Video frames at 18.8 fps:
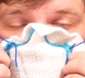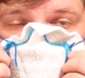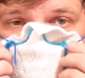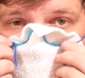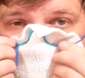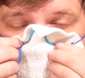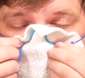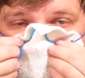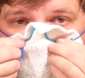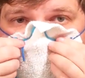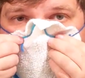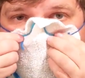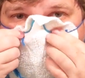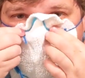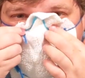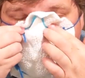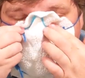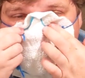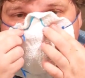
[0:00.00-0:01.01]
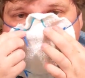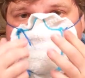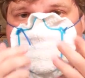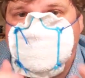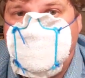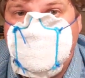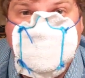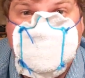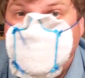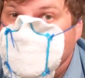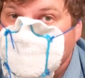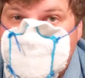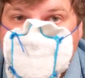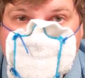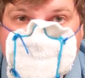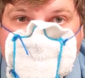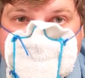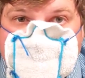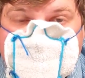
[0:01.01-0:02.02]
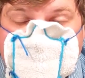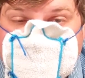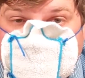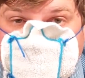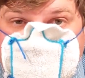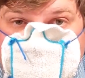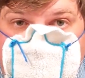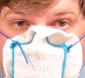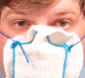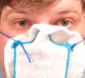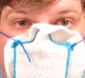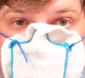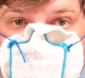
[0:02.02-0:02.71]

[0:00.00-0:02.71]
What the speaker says: And there we go. So this is another